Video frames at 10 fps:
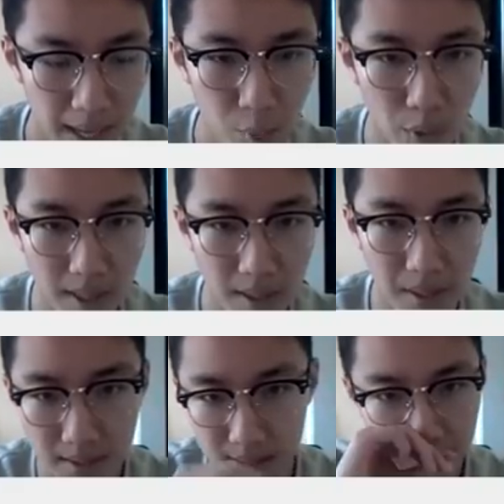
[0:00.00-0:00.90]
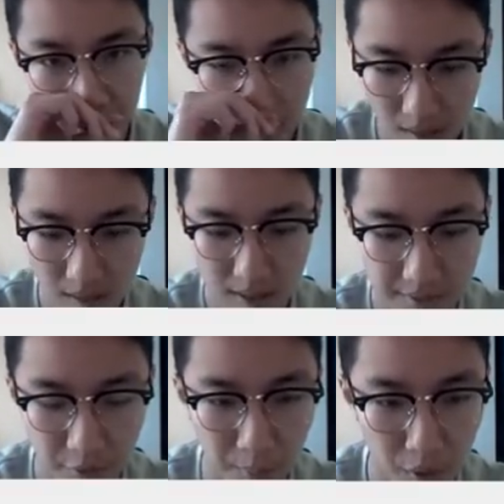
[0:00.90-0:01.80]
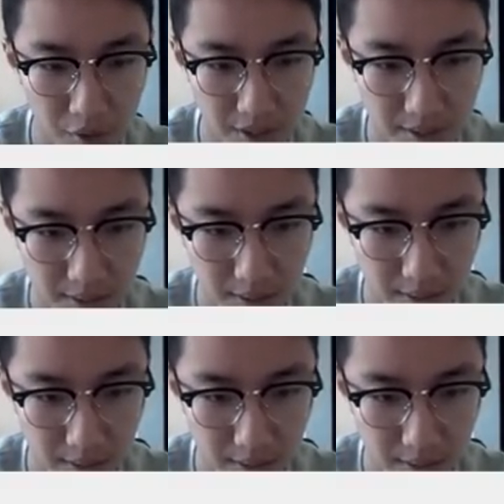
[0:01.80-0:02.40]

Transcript: And what that means is P U R is for purchase.